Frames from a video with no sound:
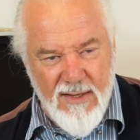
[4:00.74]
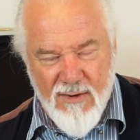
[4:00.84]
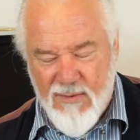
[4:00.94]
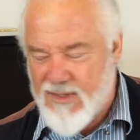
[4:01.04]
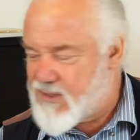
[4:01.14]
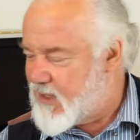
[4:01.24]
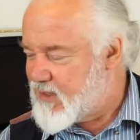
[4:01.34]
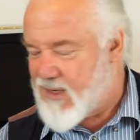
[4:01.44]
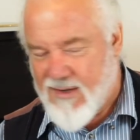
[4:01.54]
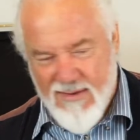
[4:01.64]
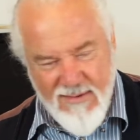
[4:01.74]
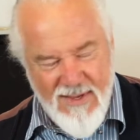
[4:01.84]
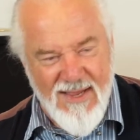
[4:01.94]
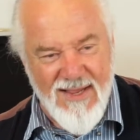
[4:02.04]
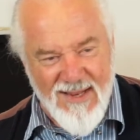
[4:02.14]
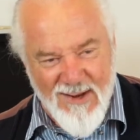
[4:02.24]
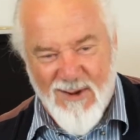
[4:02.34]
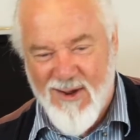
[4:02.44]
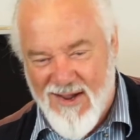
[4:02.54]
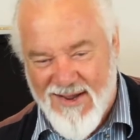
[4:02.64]
you know, it's, it's a
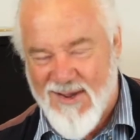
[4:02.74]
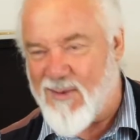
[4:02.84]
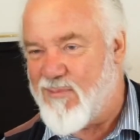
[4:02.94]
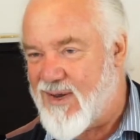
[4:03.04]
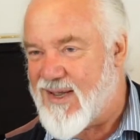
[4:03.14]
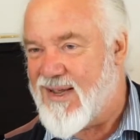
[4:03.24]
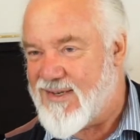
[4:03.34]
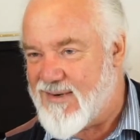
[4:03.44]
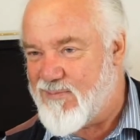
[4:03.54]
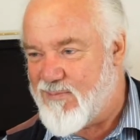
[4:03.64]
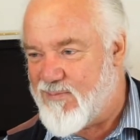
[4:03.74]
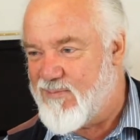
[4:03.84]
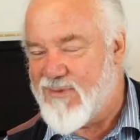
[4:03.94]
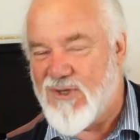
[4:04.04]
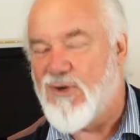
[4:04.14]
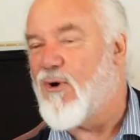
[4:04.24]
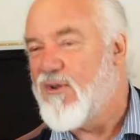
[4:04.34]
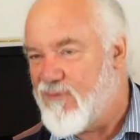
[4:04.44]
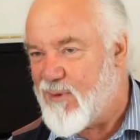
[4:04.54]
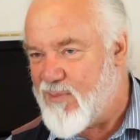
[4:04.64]
long, complicated,
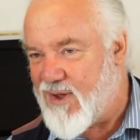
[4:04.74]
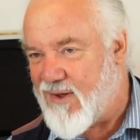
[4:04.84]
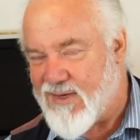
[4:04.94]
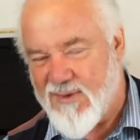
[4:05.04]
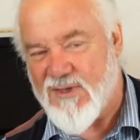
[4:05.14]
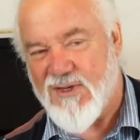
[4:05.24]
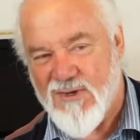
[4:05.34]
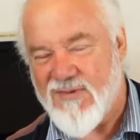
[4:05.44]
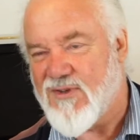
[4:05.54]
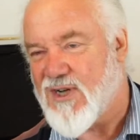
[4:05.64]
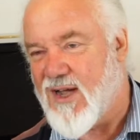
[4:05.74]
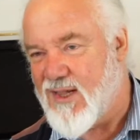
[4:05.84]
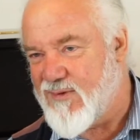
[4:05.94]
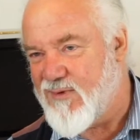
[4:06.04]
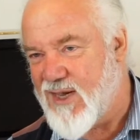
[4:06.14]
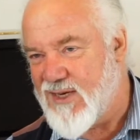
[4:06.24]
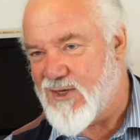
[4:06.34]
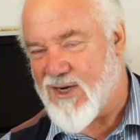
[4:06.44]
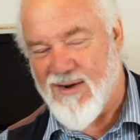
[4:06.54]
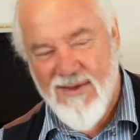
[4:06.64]
joyful part. He's a sort of child of
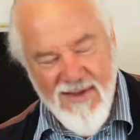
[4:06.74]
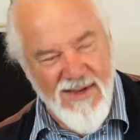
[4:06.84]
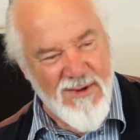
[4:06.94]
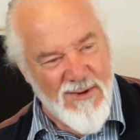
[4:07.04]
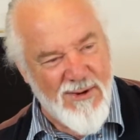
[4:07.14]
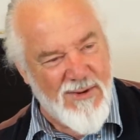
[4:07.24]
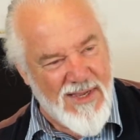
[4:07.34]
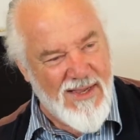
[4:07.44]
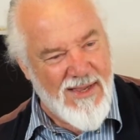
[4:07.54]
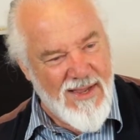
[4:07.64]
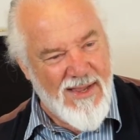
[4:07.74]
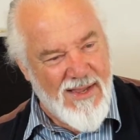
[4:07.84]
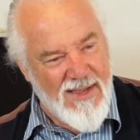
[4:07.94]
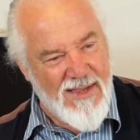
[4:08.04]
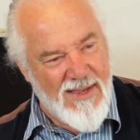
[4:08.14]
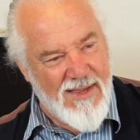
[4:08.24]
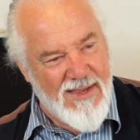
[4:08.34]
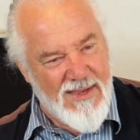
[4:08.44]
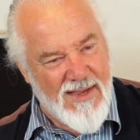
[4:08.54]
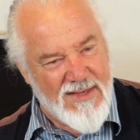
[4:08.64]
nature. You know, he, he,
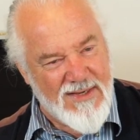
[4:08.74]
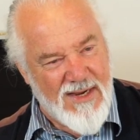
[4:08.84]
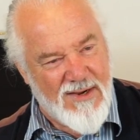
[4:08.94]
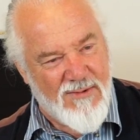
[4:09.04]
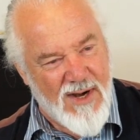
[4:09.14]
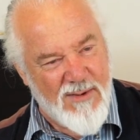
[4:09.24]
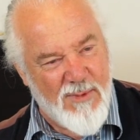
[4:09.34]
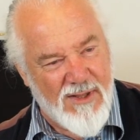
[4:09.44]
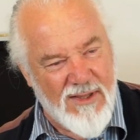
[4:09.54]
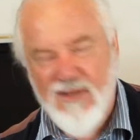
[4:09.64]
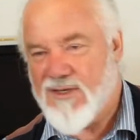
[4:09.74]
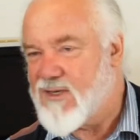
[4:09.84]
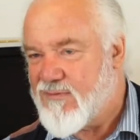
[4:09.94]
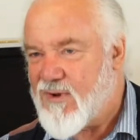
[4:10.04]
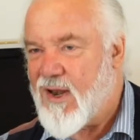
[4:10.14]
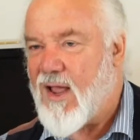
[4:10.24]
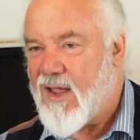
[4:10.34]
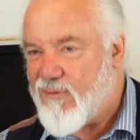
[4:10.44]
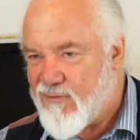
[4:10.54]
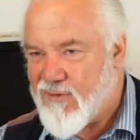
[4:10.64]
he has incredible lust for
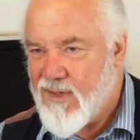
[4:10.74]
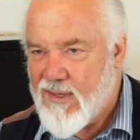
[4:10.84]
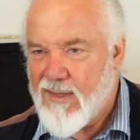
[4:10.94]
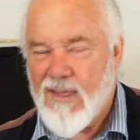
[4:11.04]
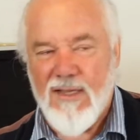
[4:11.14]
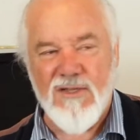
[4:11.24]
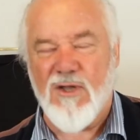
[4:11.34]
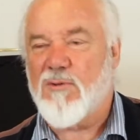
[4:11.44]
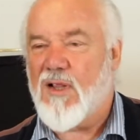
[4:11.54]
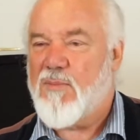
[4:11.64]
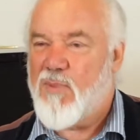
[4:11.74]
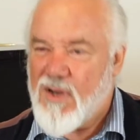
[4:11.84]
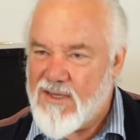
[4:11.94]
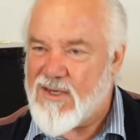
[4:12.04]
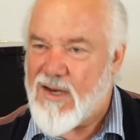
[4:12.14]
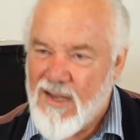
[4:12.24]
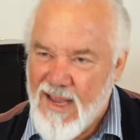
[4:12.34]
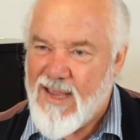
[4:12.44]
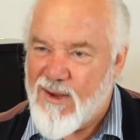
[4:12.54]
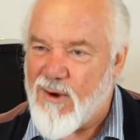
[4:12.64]
life, totally
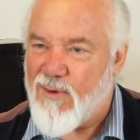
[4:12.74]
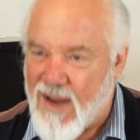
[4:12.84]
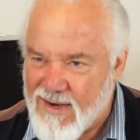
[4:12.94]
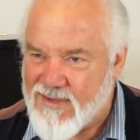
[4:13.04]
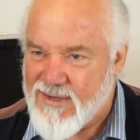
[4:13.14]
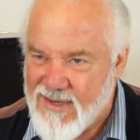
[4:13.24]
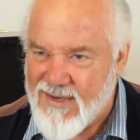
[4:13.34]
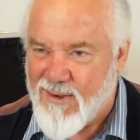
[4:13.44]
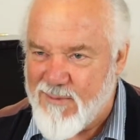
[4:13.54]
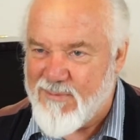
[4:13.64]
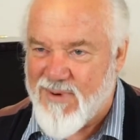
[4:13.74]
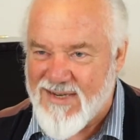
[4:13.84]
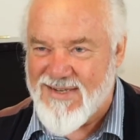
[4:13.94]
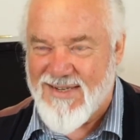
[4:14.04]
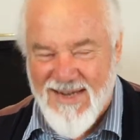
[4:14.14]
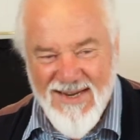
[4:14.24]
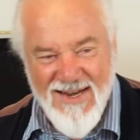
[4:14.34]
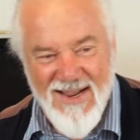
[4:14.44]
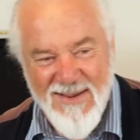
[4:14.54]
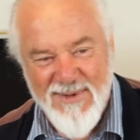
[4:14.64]
politically incorrect in our present-day
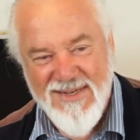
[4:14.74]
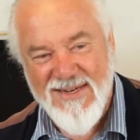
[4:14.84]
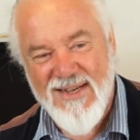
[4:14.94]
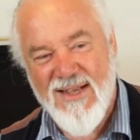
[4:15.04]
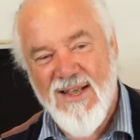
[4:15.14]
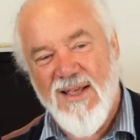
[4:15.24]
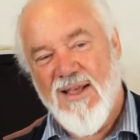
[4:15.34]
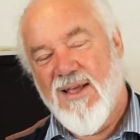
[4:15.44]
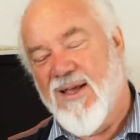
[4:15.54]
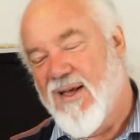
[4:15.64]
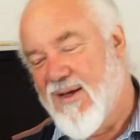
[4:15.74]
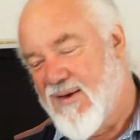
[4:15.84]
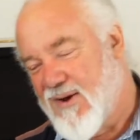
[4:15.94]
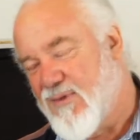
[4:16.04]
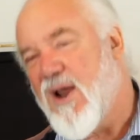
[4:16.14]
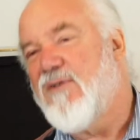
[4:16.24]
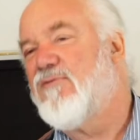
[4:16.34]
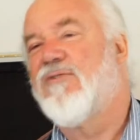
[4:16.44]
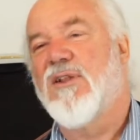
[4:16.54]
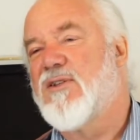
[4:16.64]
climate. Uh,
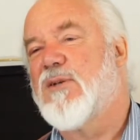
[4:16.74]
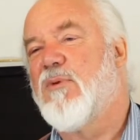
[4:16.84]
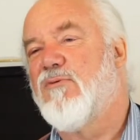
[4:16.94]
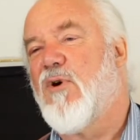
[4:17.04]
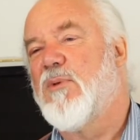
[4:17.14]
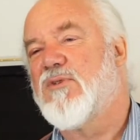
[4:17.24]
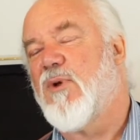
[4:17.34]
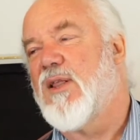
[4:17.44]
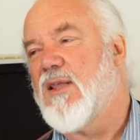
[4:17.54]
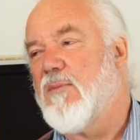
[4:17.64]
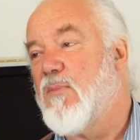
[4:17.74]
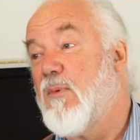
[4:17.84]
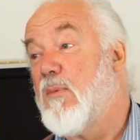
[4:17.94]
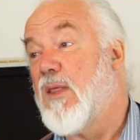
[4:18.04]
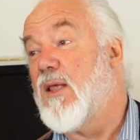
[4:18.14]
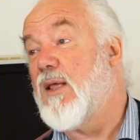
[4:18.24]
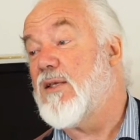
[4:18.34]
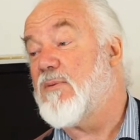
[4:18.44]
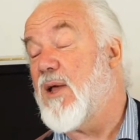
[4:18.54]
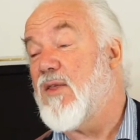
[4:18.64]
great fun to perform. It's one of the,
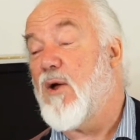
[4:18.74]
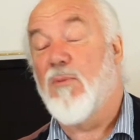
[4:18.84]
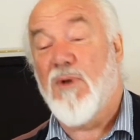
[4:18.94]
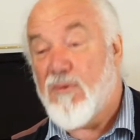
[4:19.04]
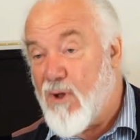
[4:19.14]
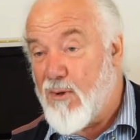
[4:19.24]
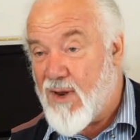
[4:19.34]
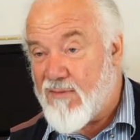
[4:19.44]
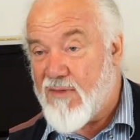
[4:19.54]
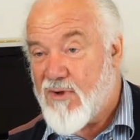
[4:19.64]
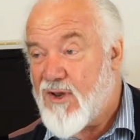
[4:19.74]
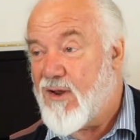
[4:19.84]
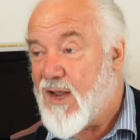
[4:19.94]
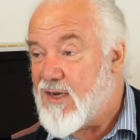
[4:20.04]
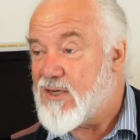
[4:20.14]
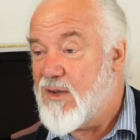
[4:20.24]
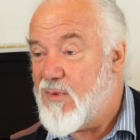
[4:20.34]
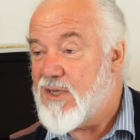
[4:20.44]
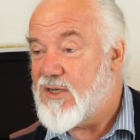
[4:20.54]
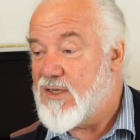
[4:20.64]
it's about the only role I've ever done, actually,
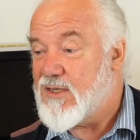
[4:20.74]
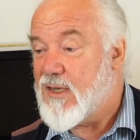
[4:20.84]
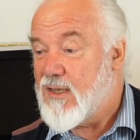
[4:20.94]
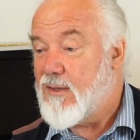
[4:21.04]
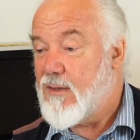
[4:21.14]
which is